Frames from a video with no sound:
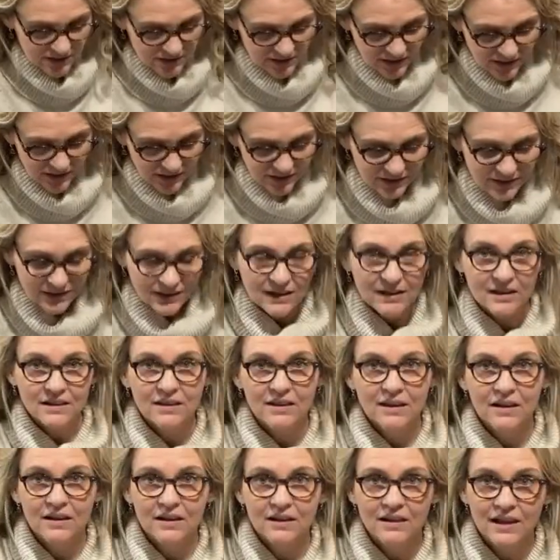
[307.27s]
think that
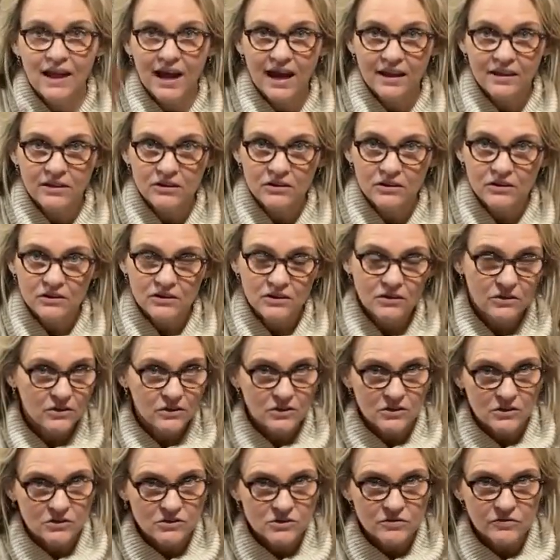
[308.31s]
the leather, you can
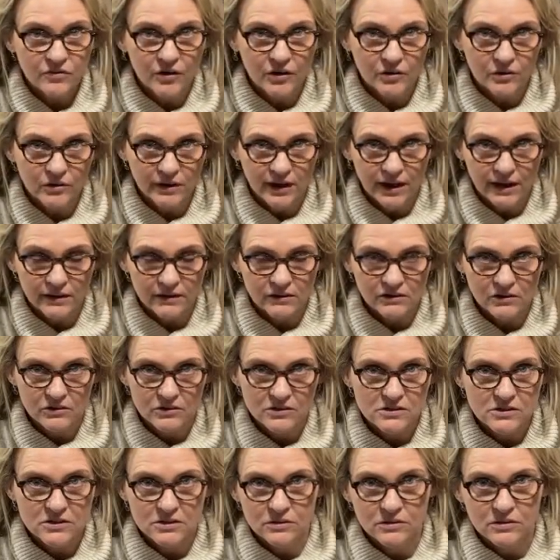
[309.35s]
use faux leather
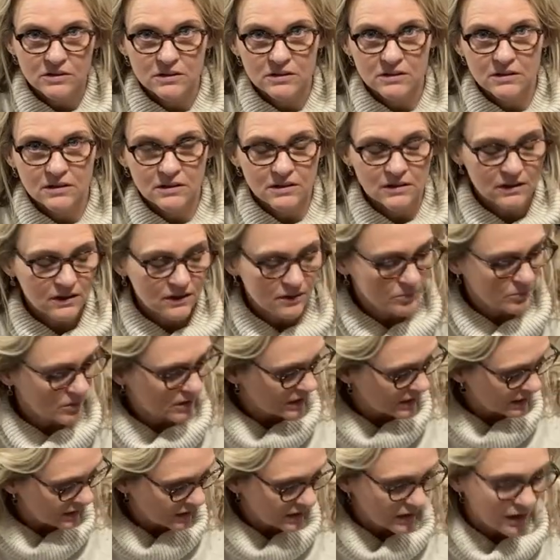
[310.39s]
too. It could
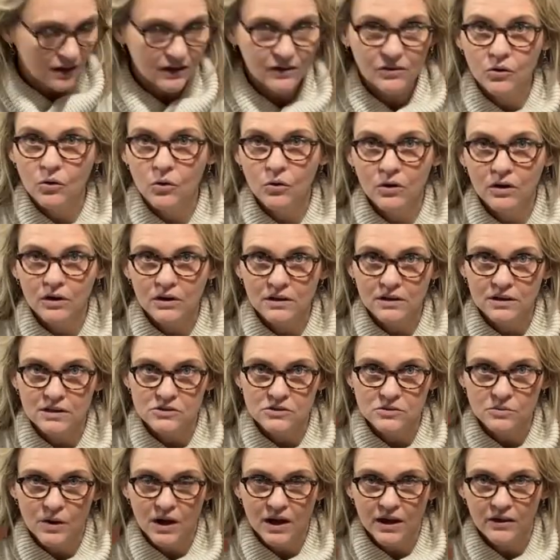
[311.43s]
be cork
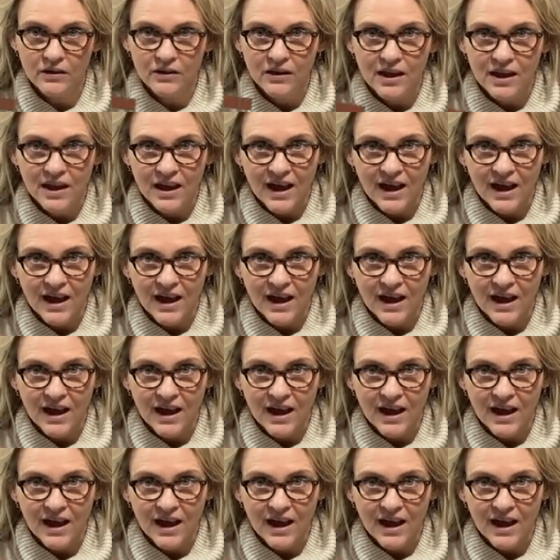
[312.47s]
as well.